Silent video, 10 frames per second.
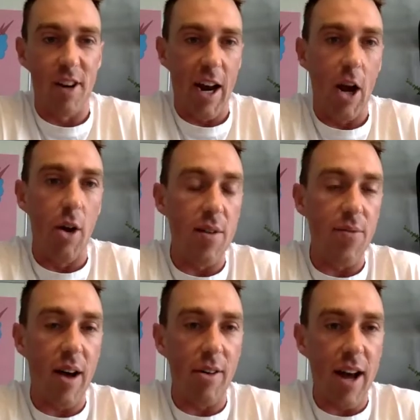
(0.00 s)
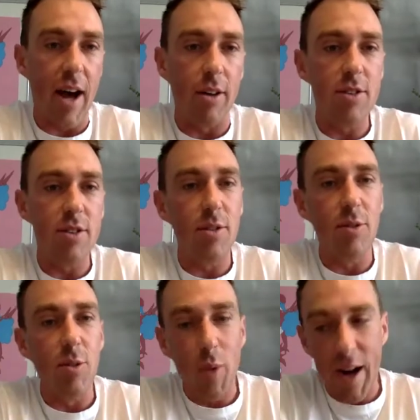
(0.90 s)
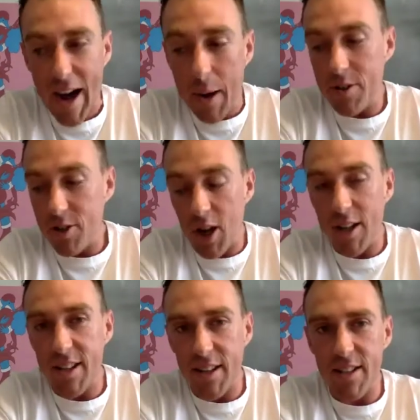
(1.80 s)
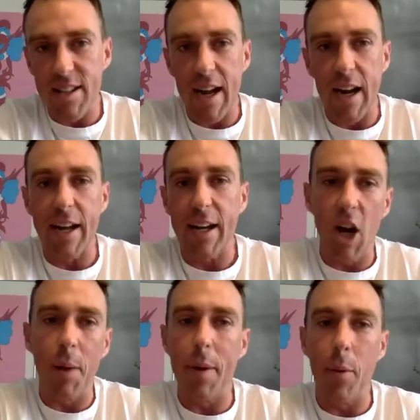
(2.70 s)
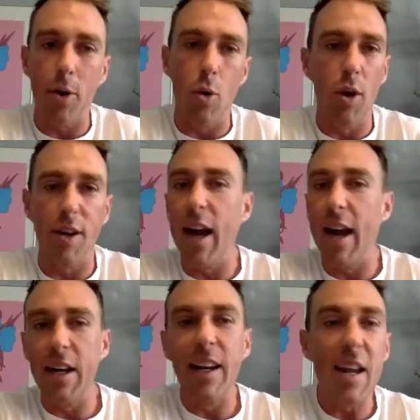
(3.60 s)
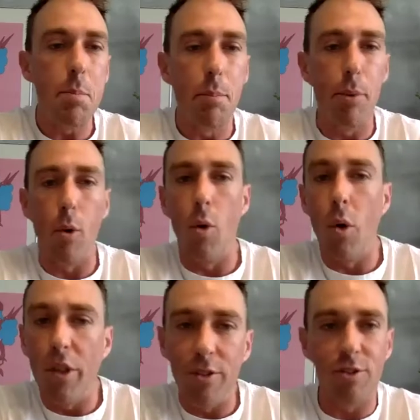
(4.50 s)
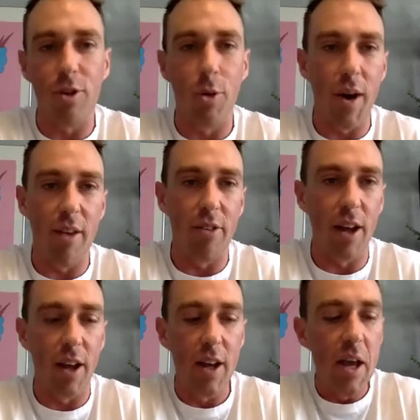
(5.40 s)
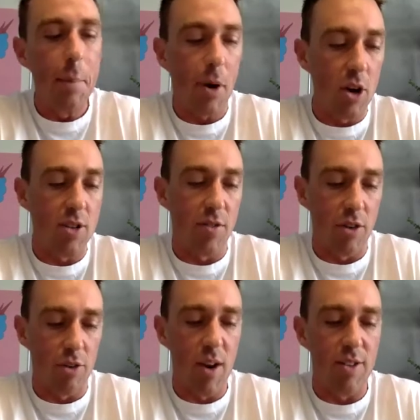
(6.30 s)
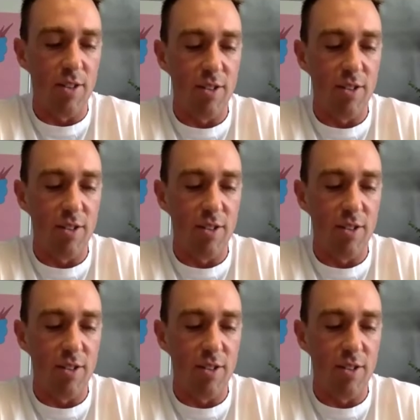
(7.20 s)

And I only found out when I was starting this, saying like, yeah, but I want to call it like Leap or this or whatever because of this reasons.